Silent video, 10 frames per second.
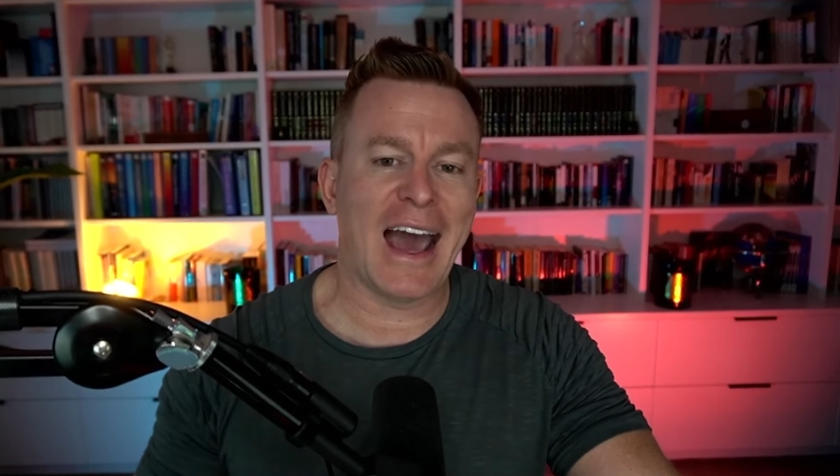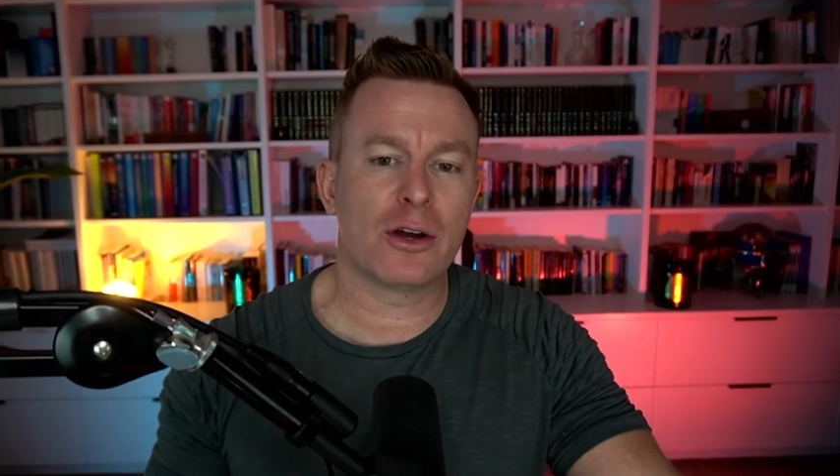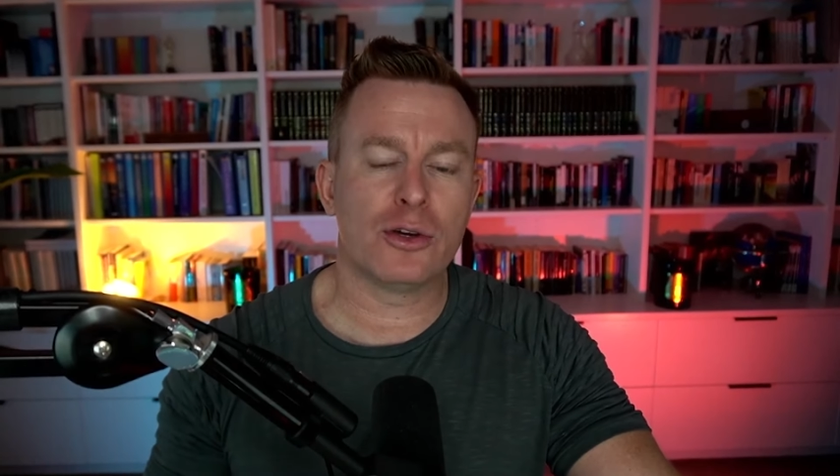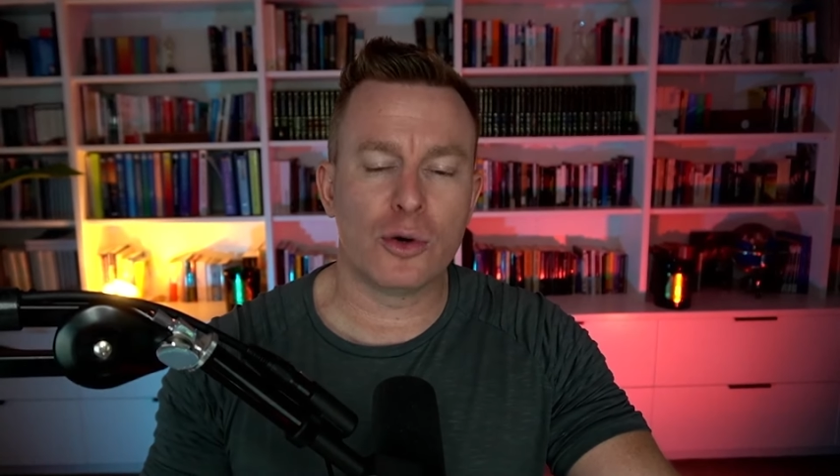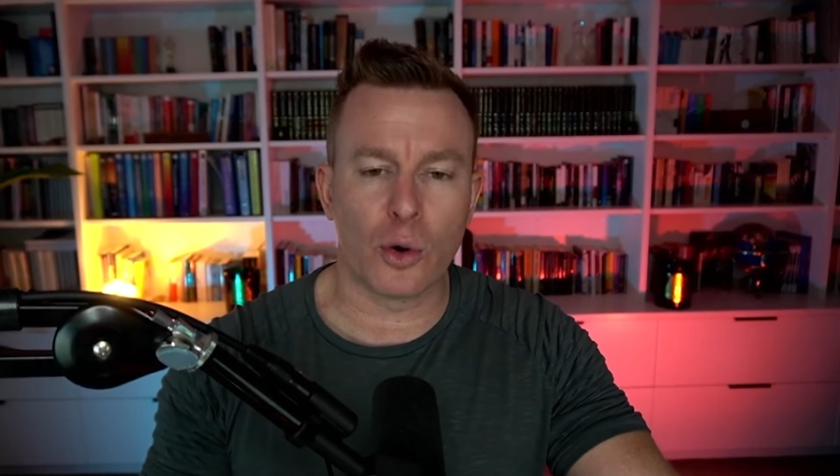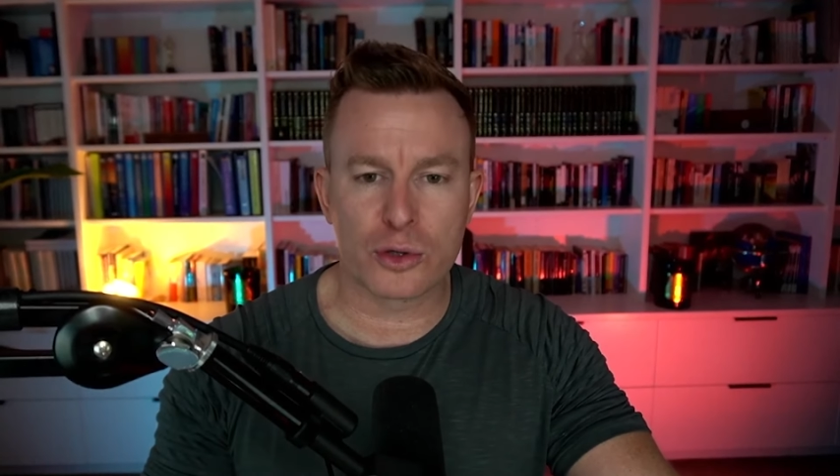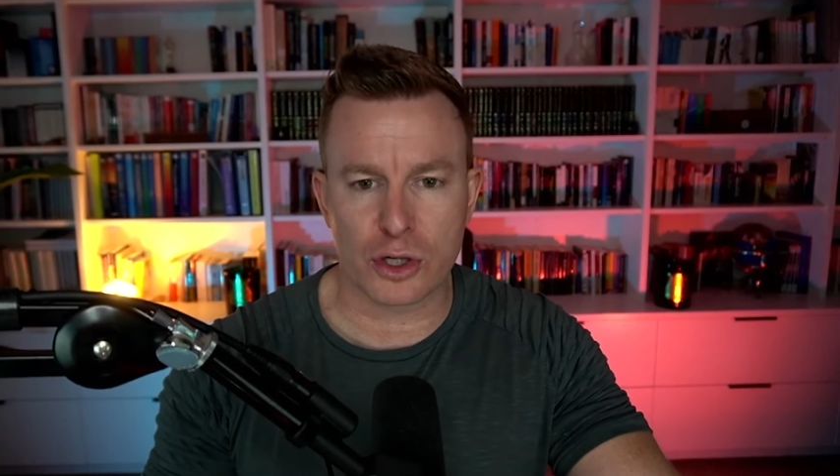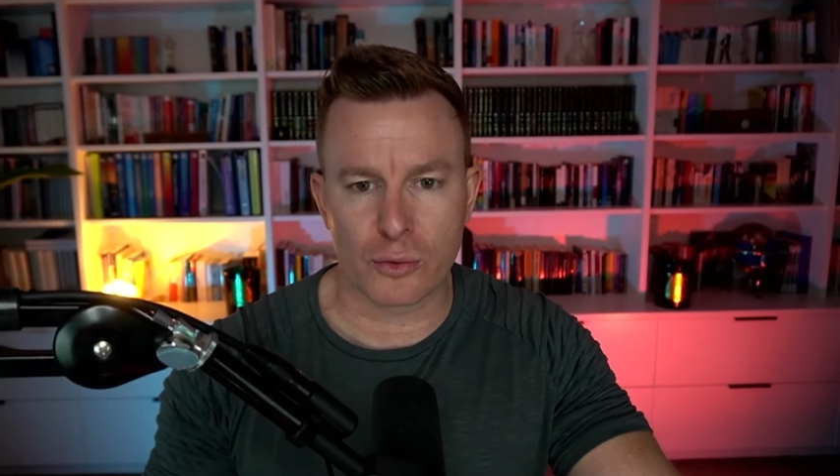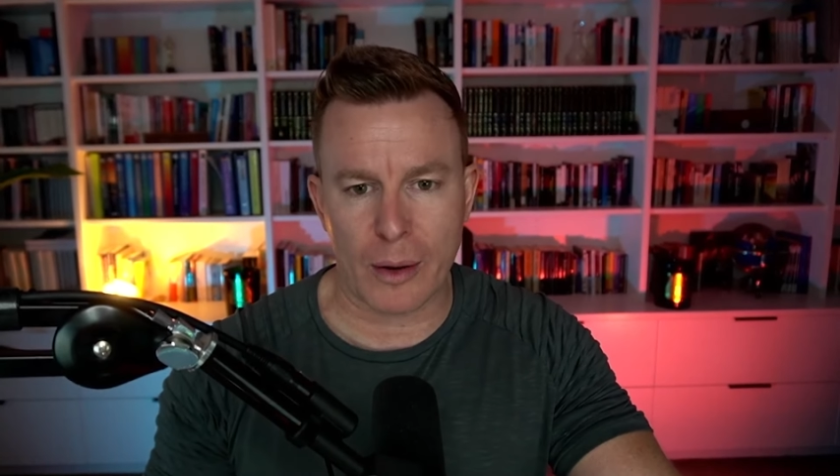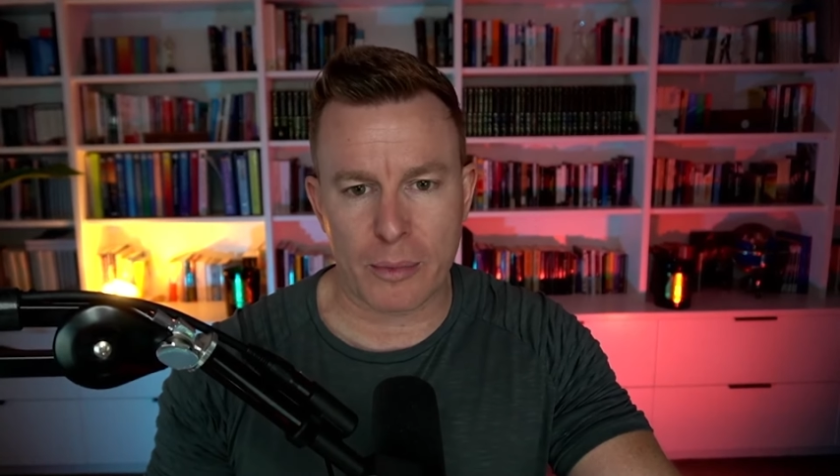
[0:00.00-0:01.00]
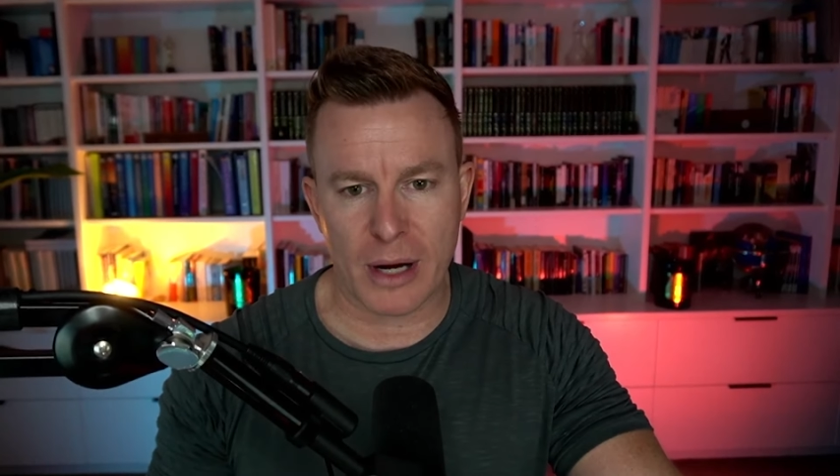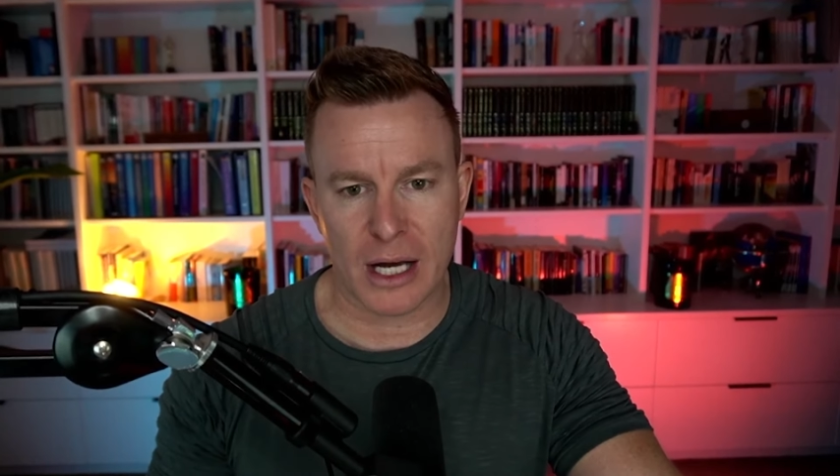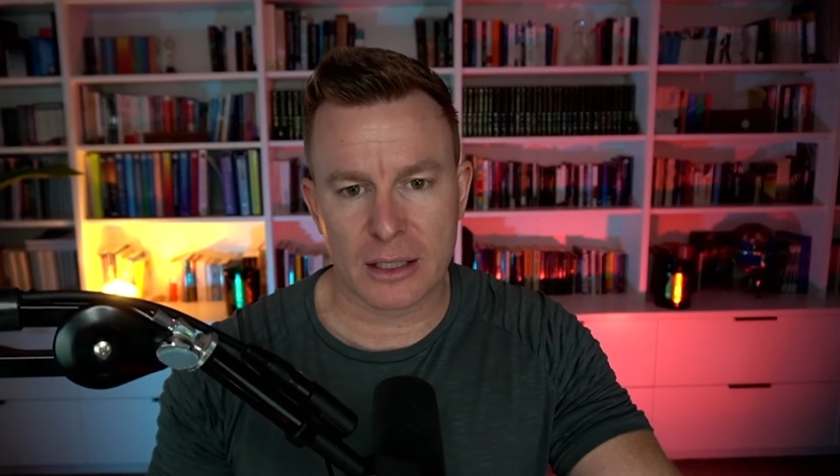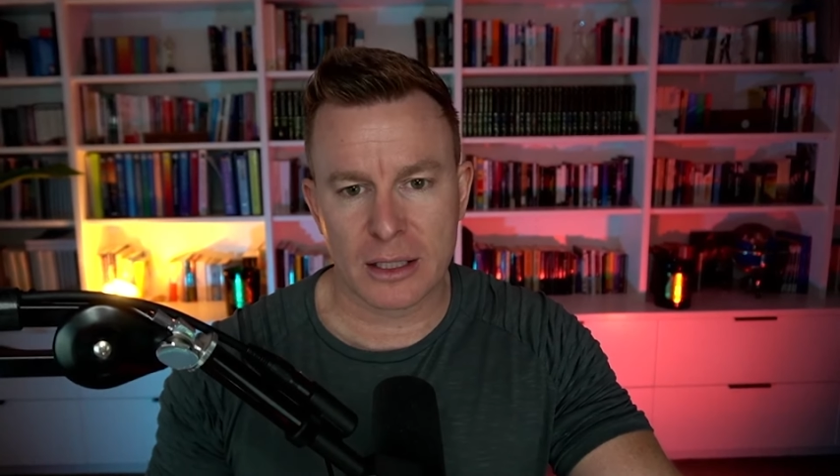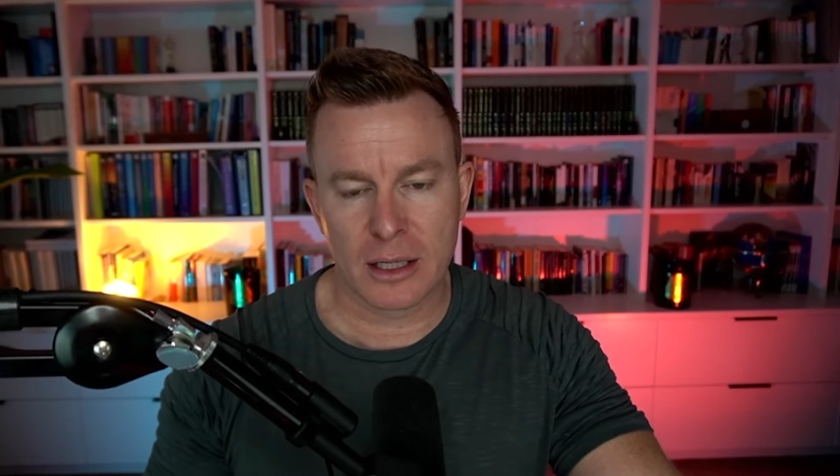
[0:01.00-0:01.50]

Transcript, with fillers: do you also reprimand?